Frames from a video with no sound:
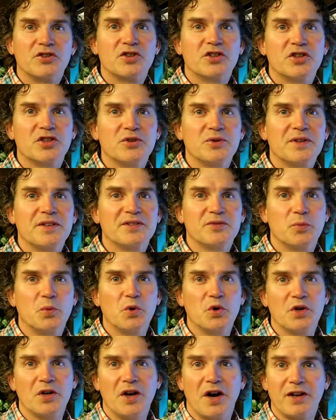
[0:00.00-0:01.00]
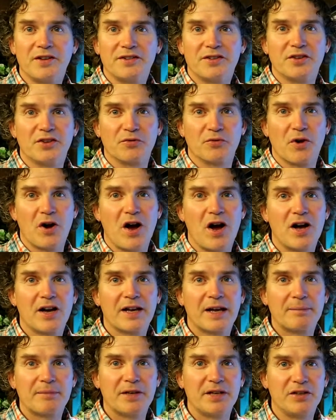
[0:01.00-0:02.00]
to glue this wood onto the
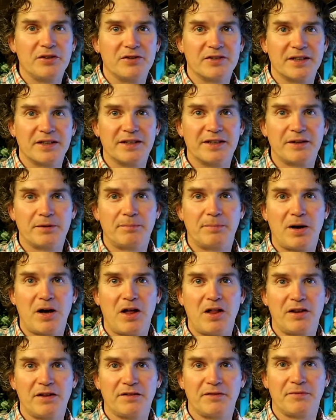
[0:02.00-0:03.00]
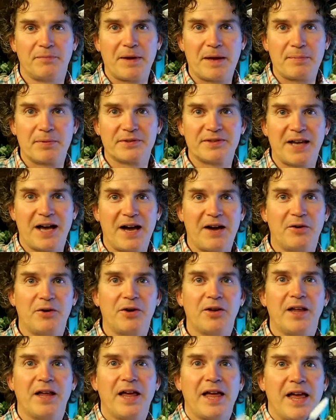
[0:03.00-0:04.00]
rock, I'm gonna use a little ball of paper
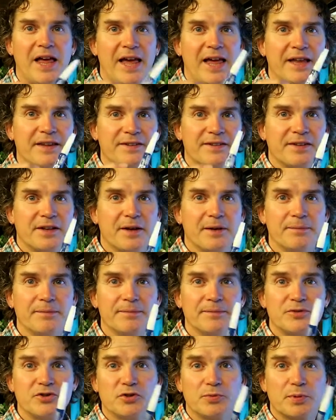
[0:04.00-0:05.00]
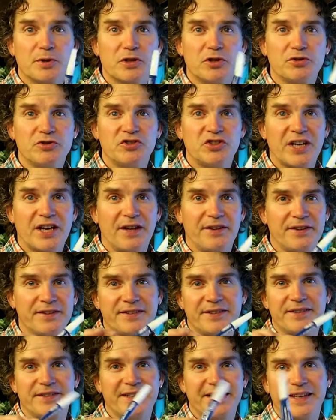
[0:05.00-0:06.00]
towel and some super glue gel.
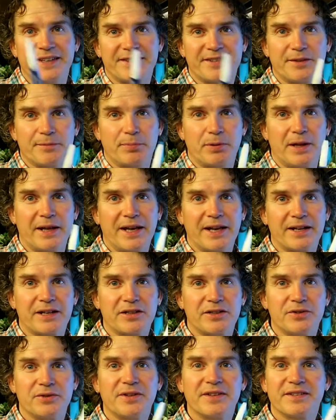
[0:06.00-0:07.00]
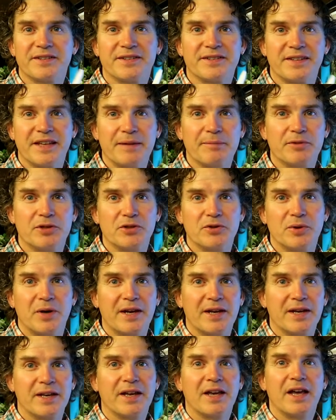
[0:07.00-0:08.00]
This is the Ista plant glue. This is the same glue
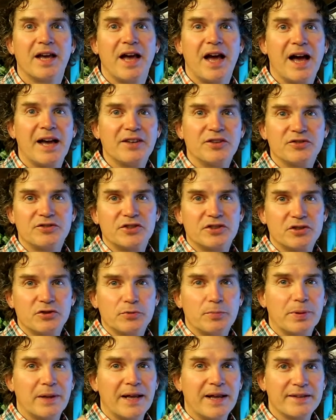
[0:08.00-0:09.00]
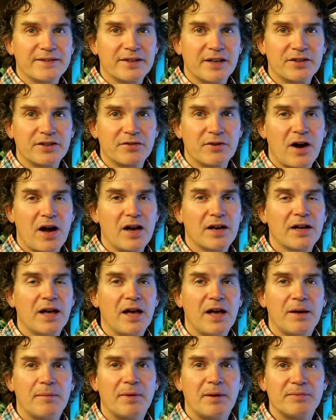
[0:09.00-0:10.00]
I, I use to glue plants onto rock.
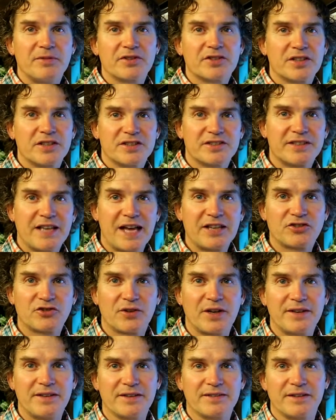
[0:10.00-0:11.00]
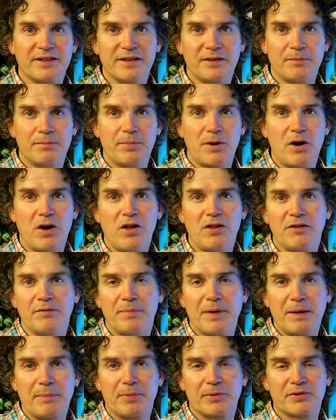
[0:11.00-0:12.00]
But I'm just gonna saturate this little ball
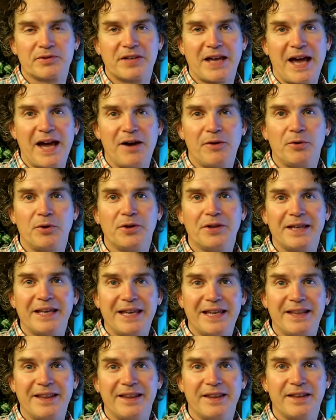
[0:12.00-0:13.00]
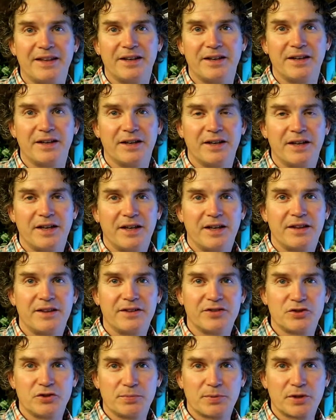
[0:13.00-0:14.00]
of paper towel in the,
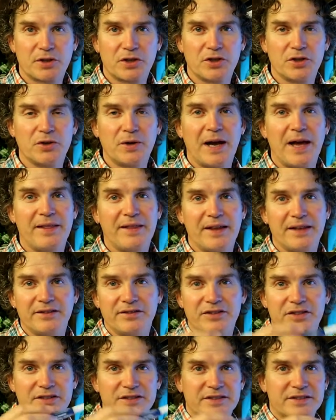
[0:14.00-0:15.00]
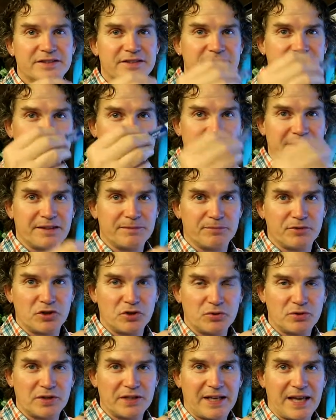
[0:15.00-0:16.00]
the super glue and then just stick the
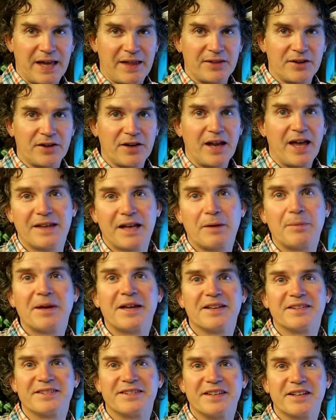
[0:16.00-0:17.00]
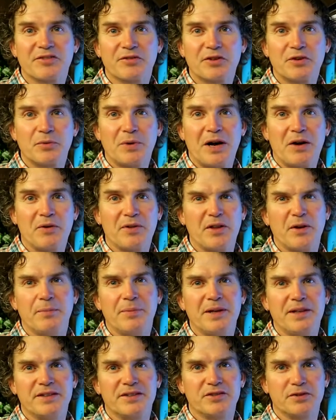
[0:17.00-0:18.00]
two together. That'll make it stick real well without
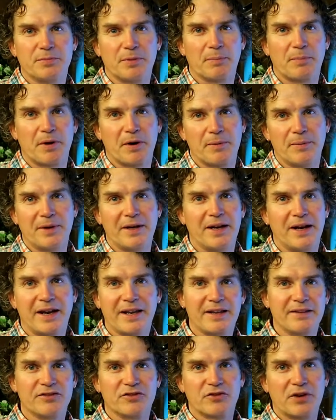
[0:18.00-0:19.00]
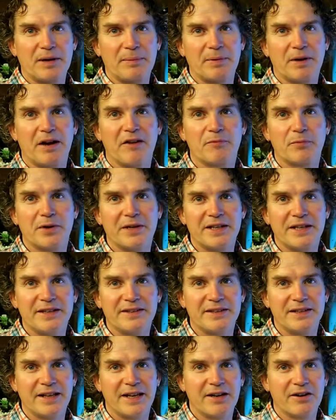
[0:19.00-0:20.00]
being super permanent. I can scrape it off pretty
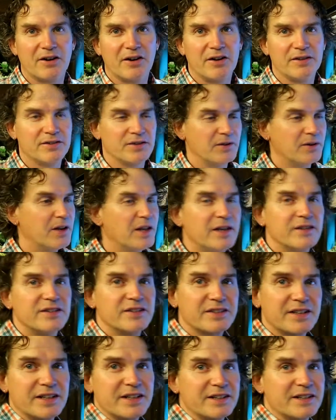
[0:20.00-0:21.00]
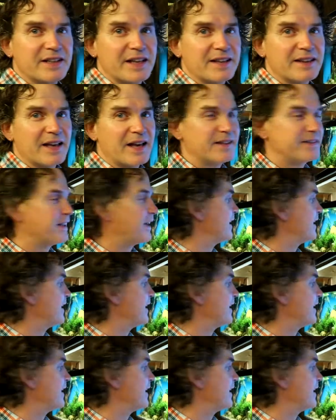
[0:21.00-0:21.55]
easy easy later on. So just gonna get that